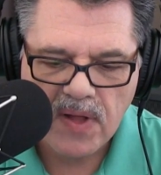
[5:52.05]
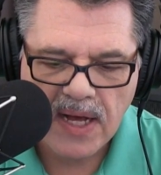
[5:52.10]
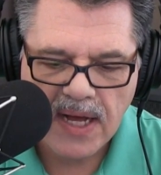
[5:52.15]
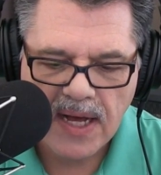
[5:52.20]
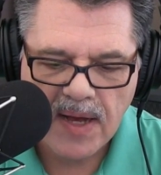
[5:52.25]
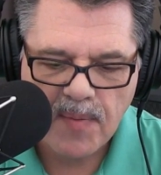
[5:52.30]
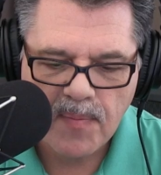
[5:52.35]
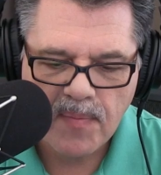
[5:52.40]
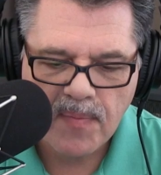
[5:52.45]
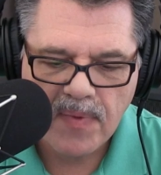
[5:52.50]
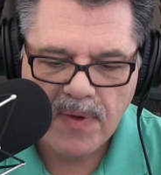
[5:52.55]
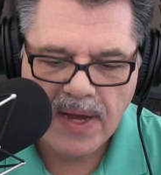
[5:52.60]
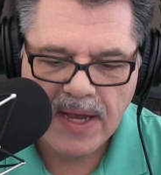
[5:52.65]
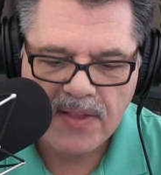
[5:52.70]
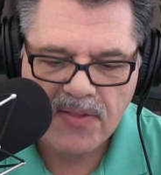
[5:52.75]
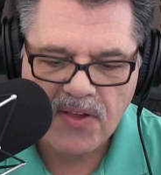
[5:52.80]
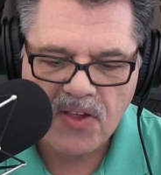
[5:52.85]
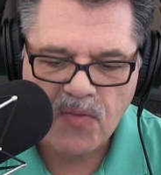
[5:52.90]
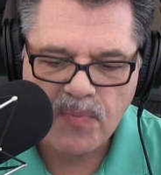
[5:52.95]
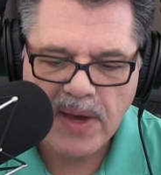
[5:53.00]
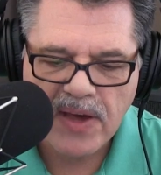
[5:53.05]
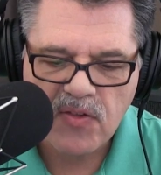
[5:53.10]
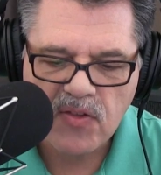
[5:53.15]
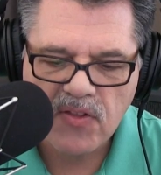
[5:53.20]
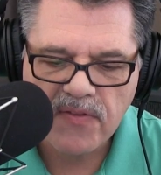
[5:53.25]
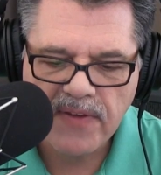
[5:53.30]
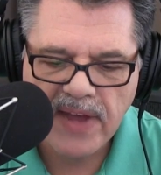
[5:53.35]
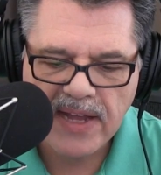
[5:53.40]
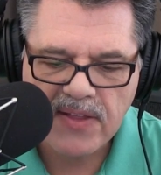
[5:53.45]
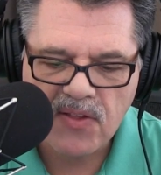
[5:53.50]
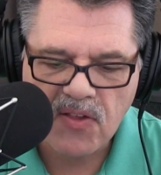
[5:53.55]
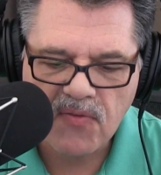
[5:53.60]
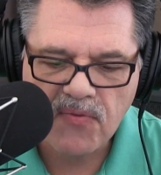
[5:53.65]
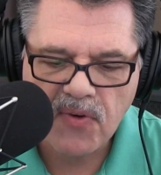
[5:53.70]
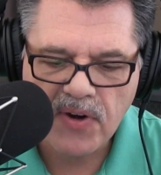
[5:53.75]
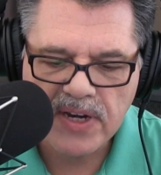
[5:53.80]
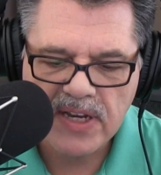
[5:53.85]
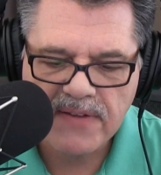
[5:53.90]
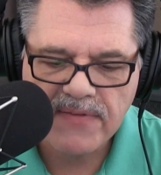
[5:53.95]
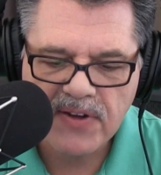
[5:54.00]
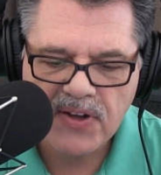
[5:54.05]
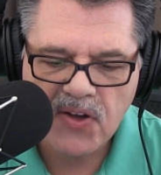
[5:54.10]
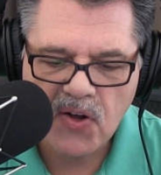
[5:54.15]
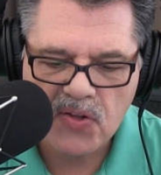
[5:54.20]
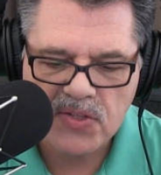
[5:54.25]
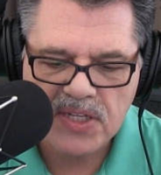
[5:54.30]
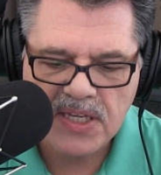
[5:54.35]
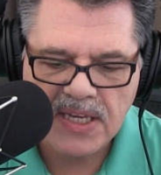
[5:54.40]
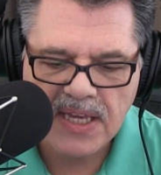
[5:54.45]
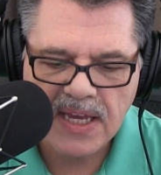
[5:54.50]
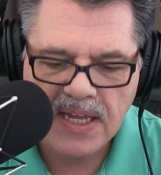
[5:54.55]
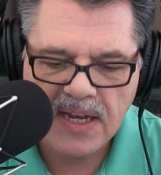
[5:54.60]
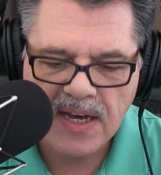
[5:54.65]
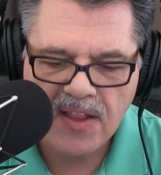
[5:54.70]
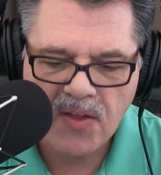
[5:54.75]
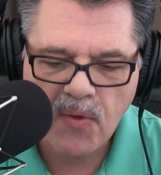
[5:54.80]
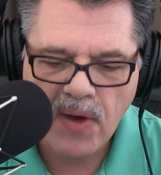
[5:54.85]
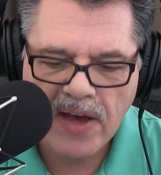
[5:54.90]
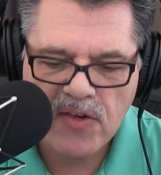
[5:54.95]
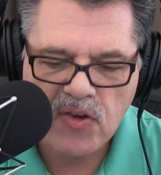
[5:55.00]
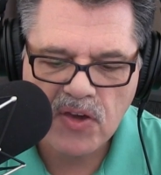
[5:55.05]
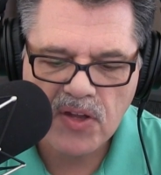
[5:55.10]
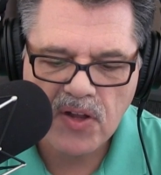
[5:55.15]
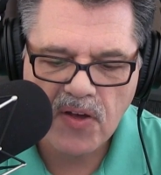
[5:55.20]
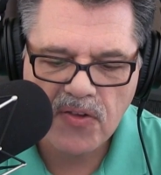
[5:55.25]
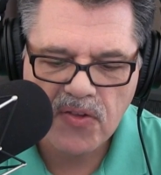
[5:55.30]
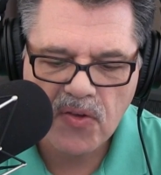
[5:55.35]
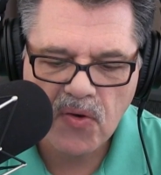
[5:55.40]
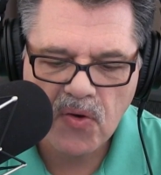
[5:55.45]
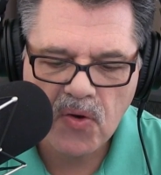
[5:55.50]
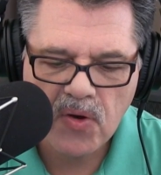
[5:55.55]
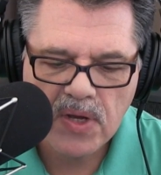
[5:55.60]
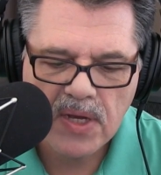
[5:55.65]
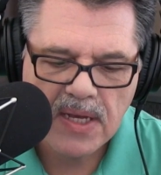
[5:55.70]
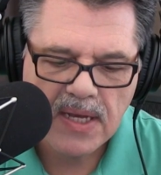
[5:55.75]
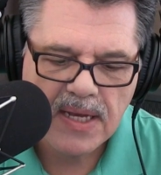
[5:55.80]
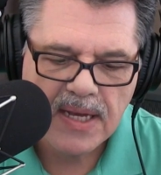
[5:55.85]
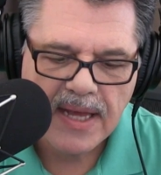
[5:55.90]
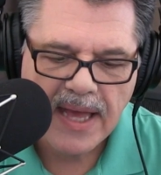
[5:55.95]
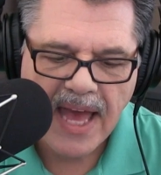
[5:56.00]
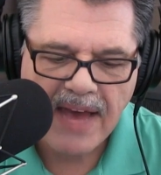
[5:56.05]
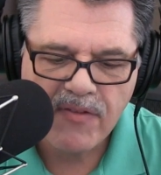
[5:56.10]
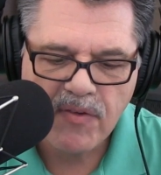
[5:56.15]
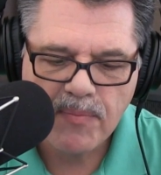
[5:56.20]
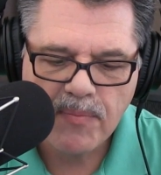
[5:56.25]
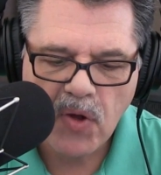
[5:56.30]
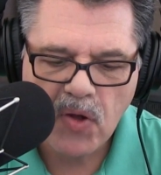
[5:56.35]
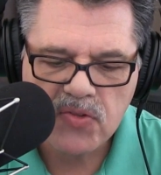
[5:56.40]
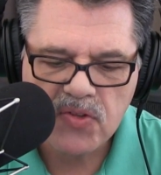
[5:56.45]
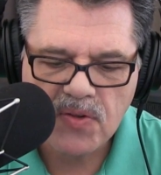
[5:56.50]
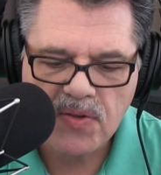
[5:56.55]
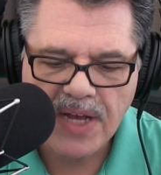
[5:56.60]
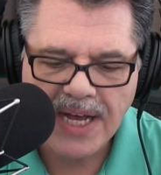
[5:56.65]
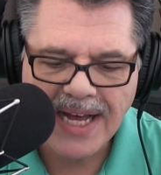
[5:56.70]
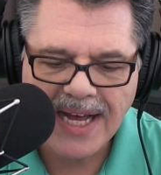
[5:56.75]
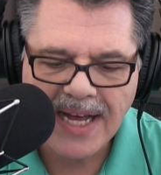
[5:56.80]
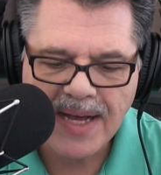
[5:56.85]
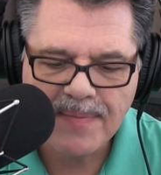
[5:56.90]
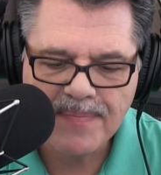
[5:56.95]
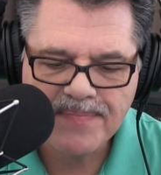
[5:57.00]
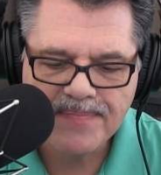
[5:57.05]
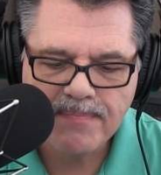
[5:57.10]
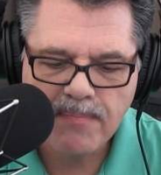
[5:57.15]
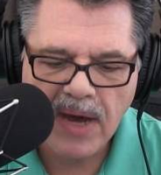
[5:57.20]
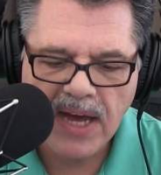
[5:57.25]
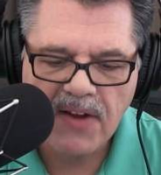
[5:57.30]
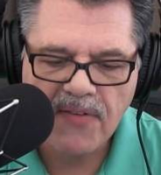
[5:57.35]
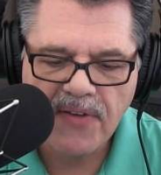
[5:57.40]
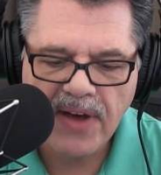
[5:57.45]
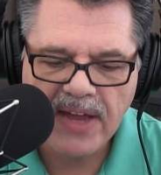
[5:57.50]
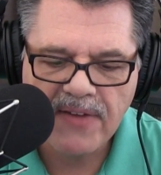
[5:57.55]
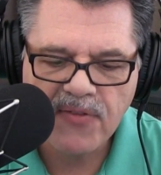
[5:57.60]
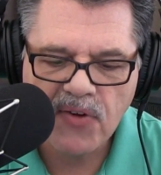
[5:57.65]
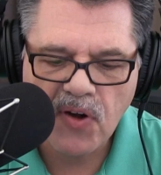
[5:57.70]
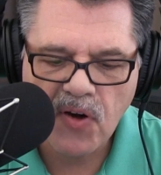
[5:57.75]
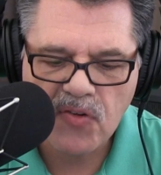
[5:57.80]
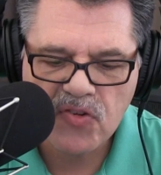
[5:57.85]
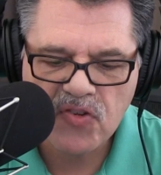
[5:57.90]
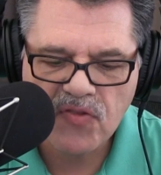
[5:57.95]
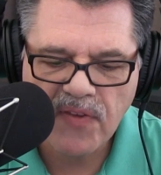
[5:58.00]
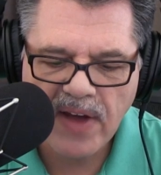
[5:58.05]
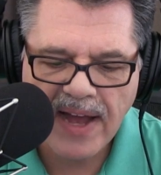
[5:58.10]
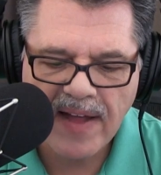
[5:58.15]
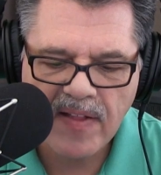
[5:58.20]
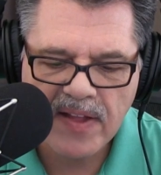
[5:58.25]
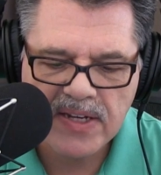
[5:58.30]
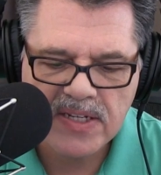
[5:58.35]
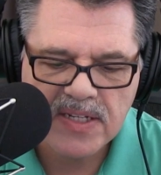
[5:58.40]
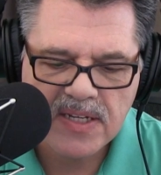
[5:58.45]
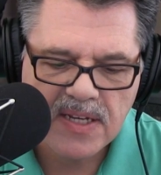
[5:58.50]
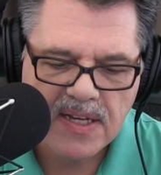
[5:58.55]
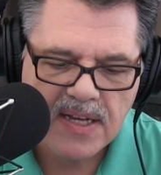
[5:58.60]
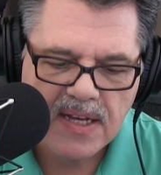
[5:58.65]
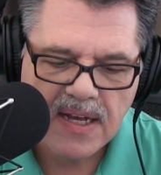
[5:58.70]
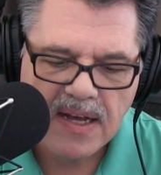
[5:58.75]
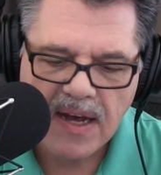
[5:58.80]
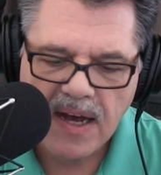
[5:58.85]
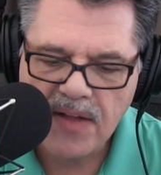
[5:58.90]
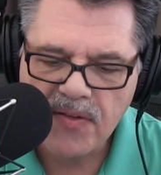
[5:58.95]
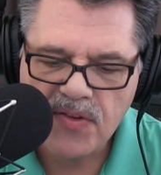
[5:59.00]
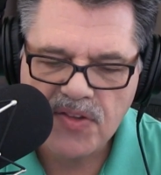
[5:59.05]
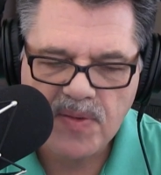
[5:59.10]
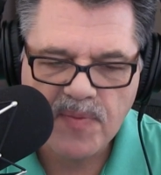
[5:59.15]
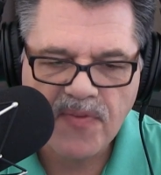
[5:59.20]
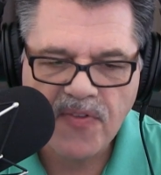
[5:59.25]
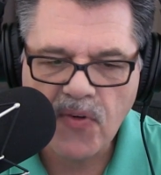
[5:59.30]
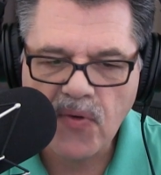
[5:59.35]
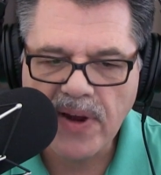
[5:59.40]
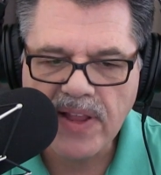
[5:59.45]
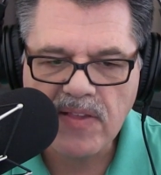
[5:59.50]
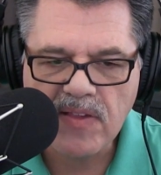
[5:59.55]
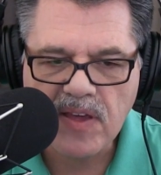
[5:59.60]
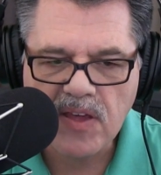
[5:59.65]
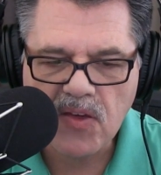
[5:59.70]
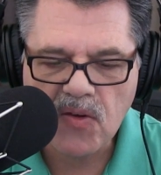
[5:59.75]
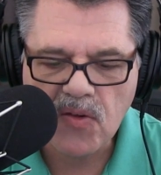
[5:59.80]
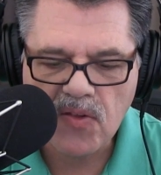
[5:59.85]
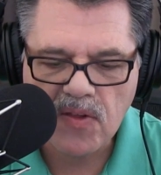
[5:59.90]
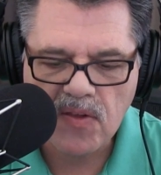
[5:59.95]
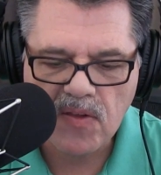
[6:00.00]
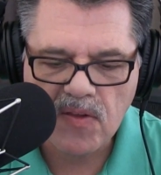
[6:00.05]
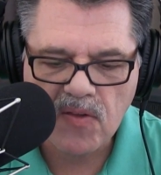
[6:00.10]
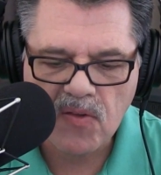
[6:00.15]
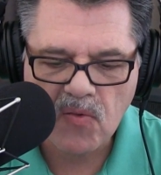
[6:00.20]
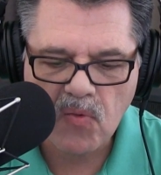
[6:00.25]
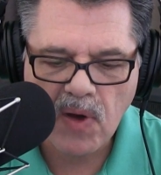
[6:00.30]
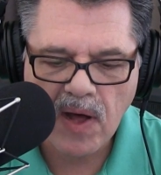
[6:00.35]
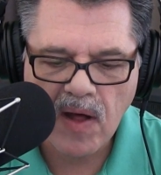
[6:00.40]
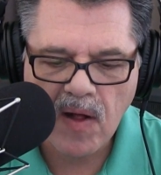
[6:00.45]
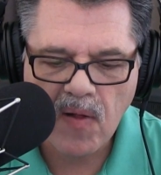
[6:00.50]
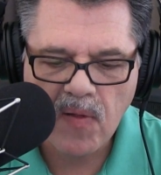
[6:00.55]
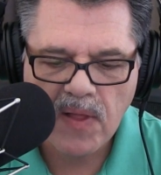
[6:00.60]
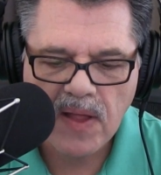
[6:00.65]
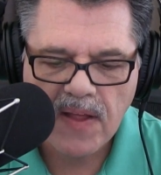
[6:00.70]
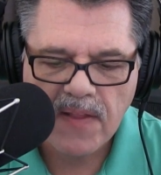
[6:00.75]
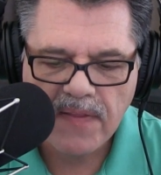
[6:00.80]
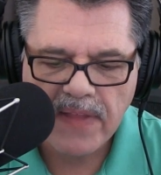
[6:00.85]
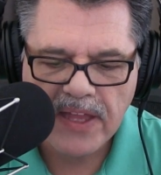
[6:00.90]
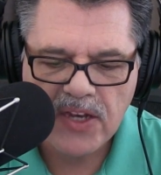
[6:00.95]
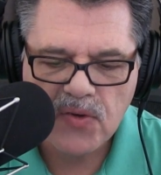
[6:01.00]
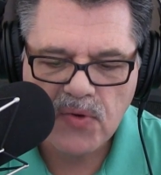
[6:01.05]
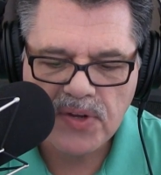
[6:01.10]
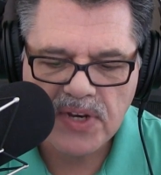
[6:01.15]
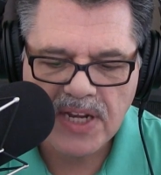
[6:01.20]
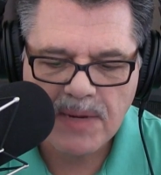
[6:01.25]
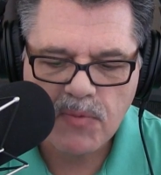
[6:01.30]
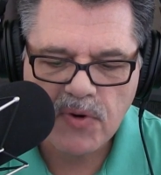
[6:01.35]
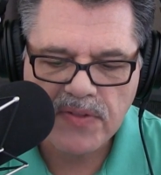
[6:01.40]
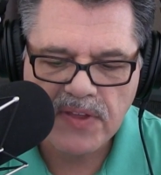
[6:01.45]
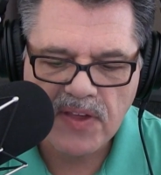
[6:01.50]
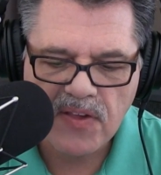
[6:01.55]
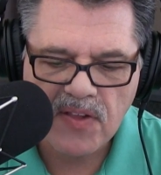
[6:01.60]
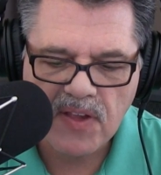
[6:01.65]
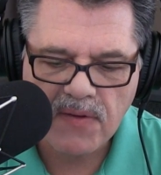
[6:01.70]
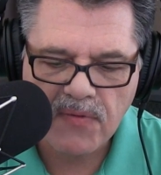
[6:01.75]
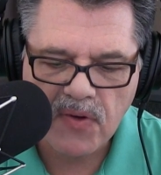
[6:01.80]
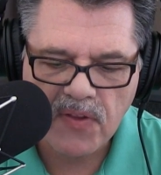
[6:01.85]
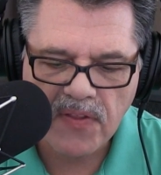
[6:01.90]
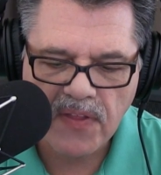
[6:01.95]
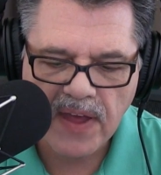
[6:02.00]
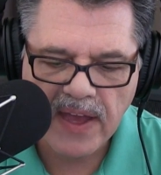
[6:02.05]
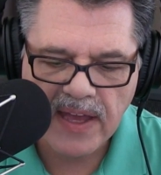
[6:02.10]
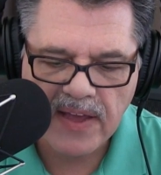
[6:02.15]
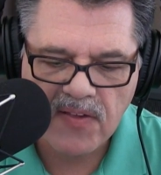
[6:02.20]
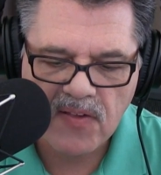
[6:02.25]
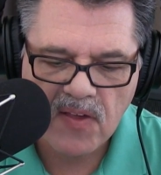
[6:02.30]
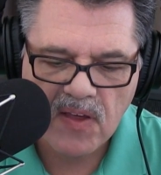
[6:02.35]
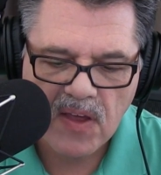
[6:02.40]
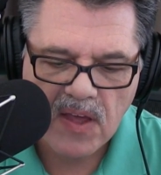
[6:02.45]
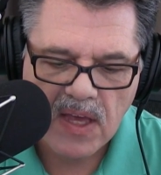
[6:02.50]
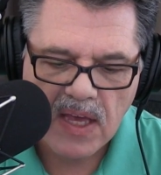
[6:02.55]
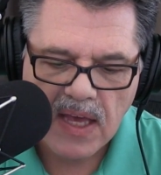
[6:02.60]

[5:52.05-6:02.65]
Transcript: Um, it's a special effect. It's very difficult to get. Otherwise, you can also have them multi, uh, modified for ultraviolet, uh, there's some forensic uses as well. They do a number of these different things.